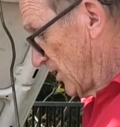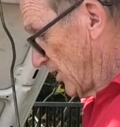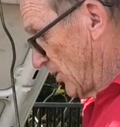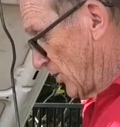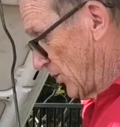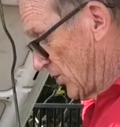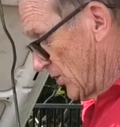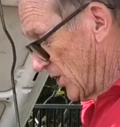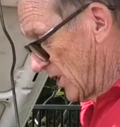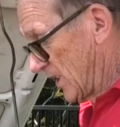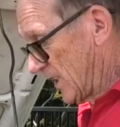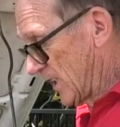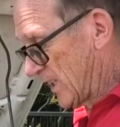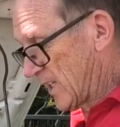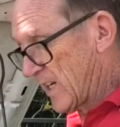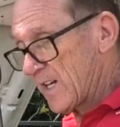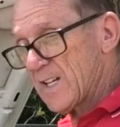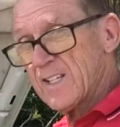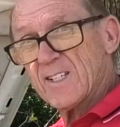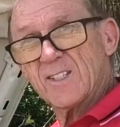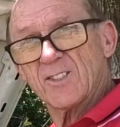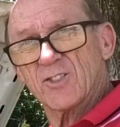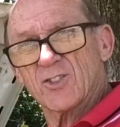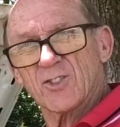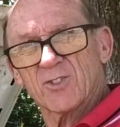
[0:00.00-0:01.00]
using a
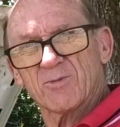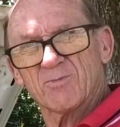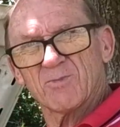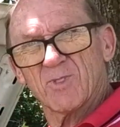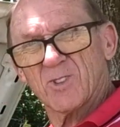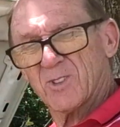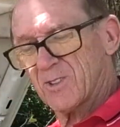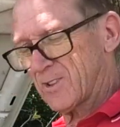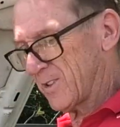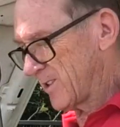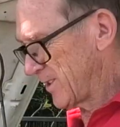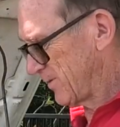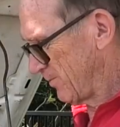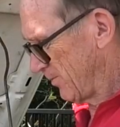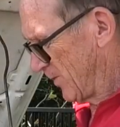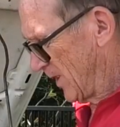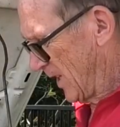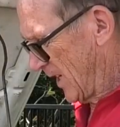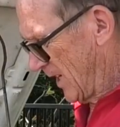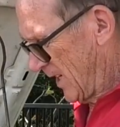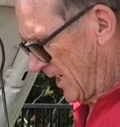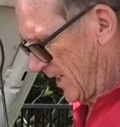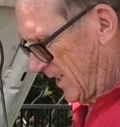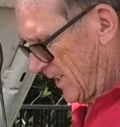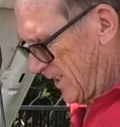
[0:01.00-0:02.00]
gauge. Alright,
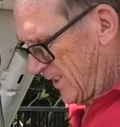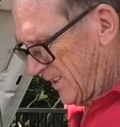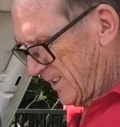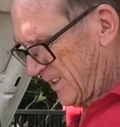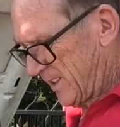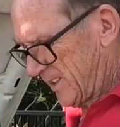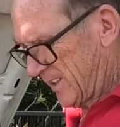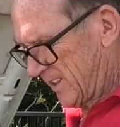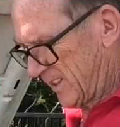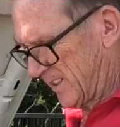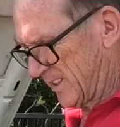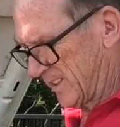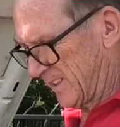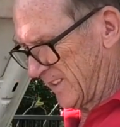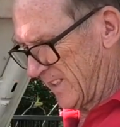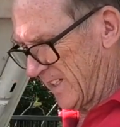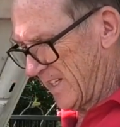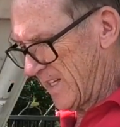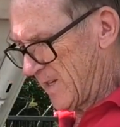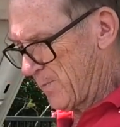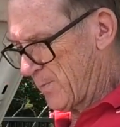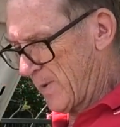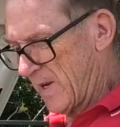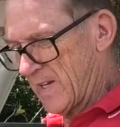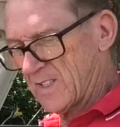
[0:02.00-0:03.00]
now this is an
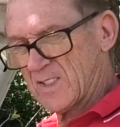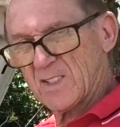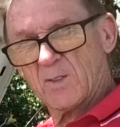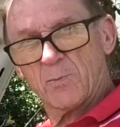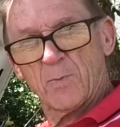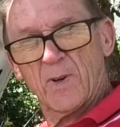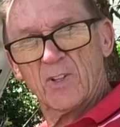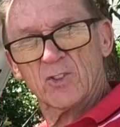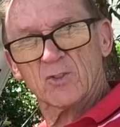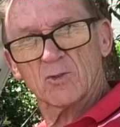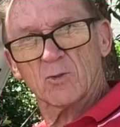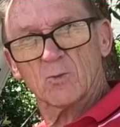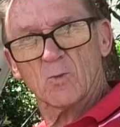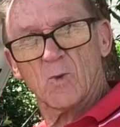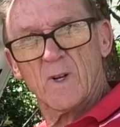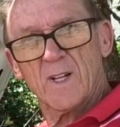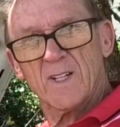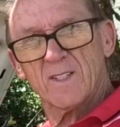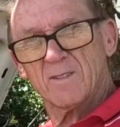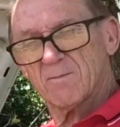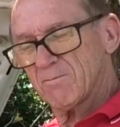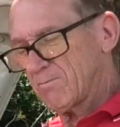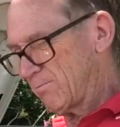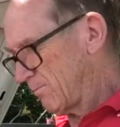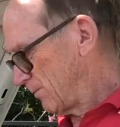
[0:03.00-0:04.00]
eBay special
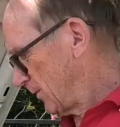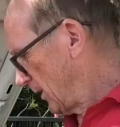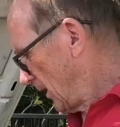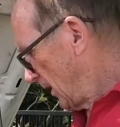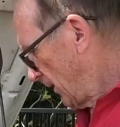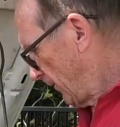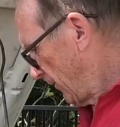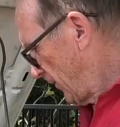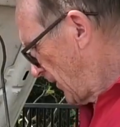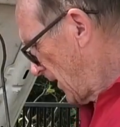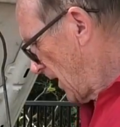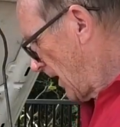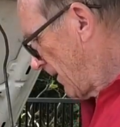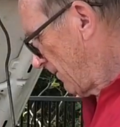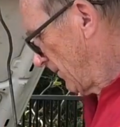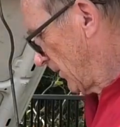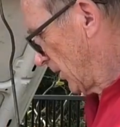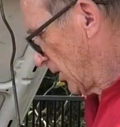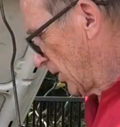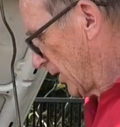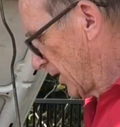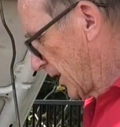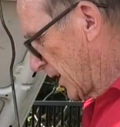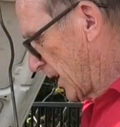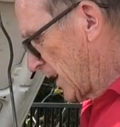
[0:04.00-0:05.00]
one. If you haven't
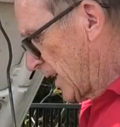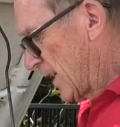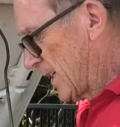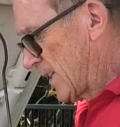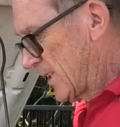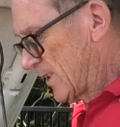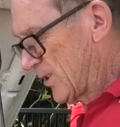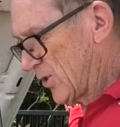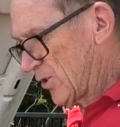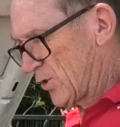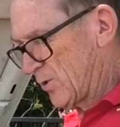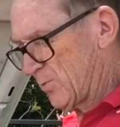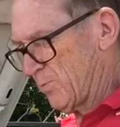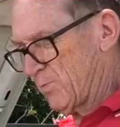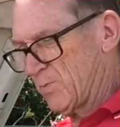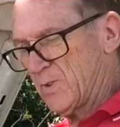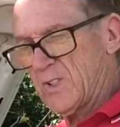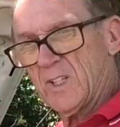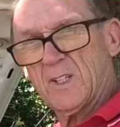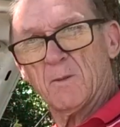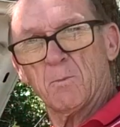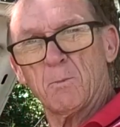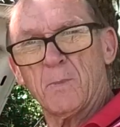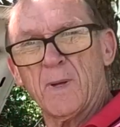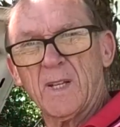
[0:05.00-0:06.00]
got a gauge,
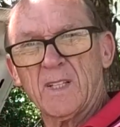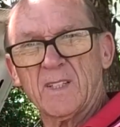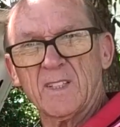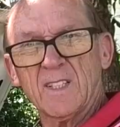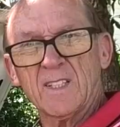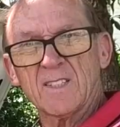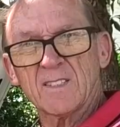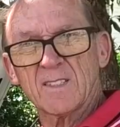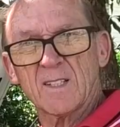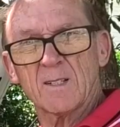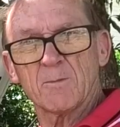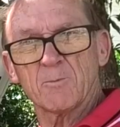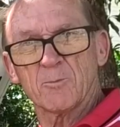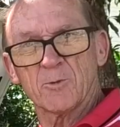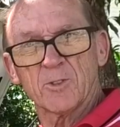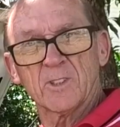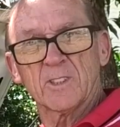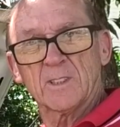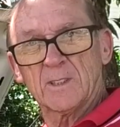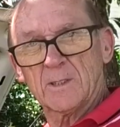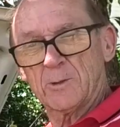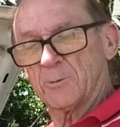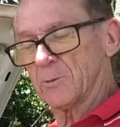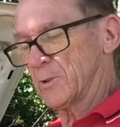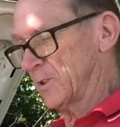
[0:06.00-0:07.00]
you can pick these up
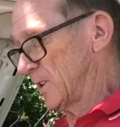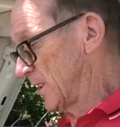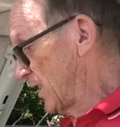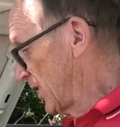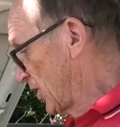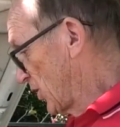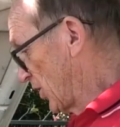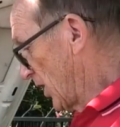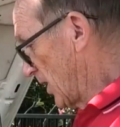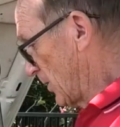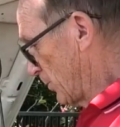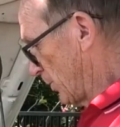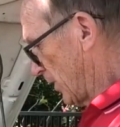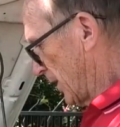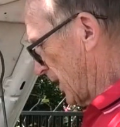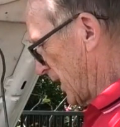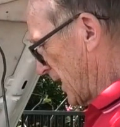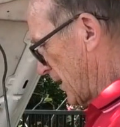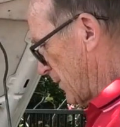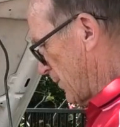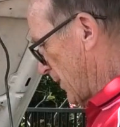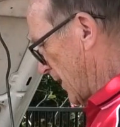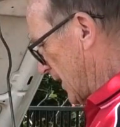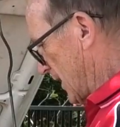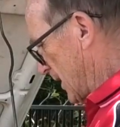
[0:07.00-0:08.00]
really cheap on
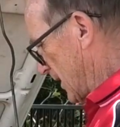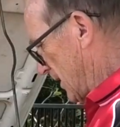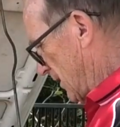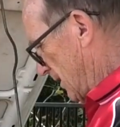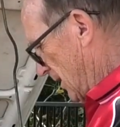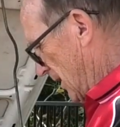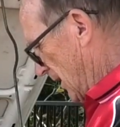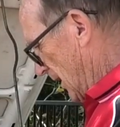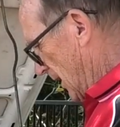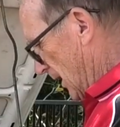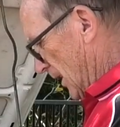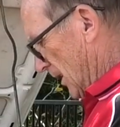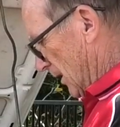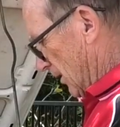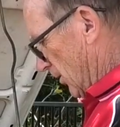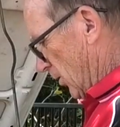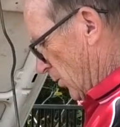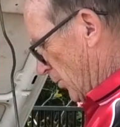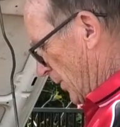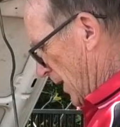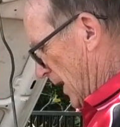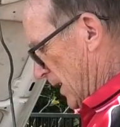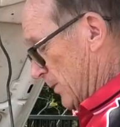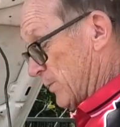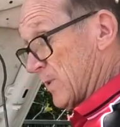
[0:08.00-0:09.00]
eBay, or
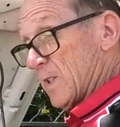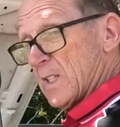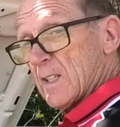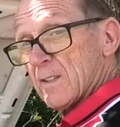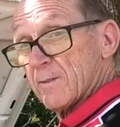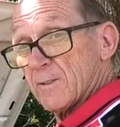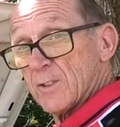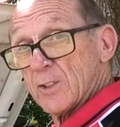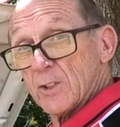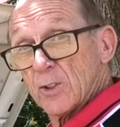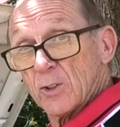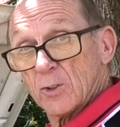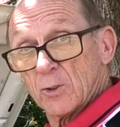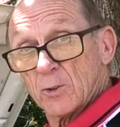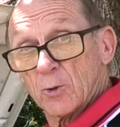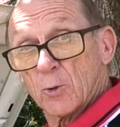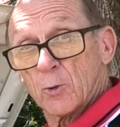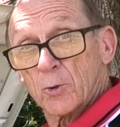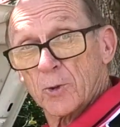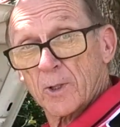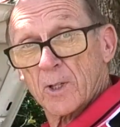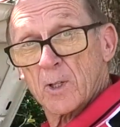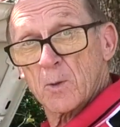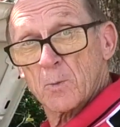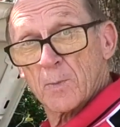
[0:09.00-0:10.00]
maybe even your
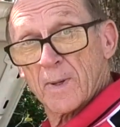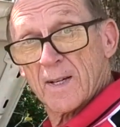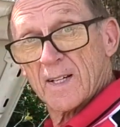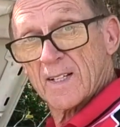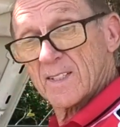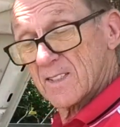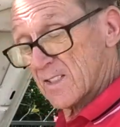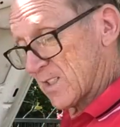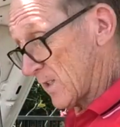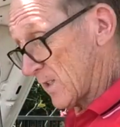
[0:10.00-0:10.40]
auto parts